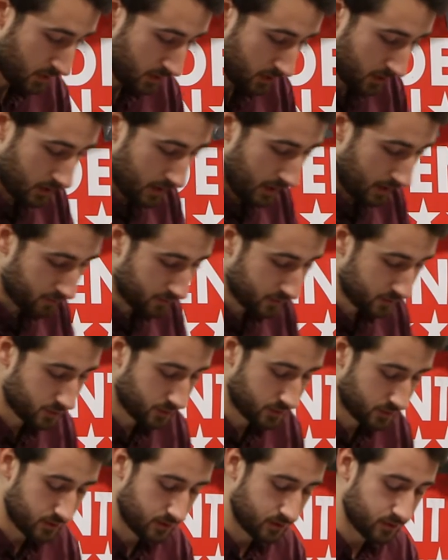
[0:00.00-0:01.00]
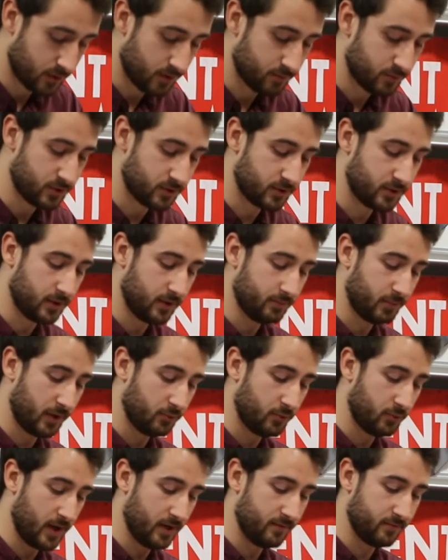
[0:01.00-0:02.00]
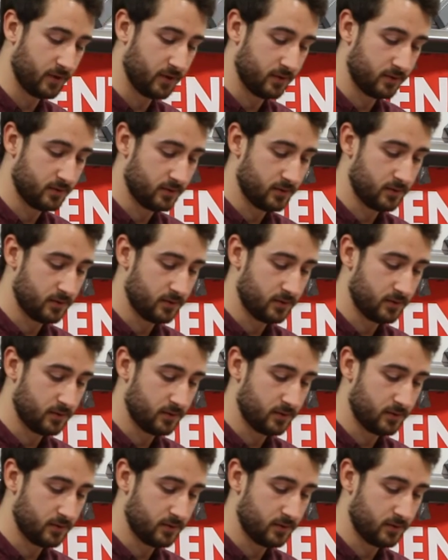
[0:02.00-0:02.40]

Now, just in terms, just by way of a,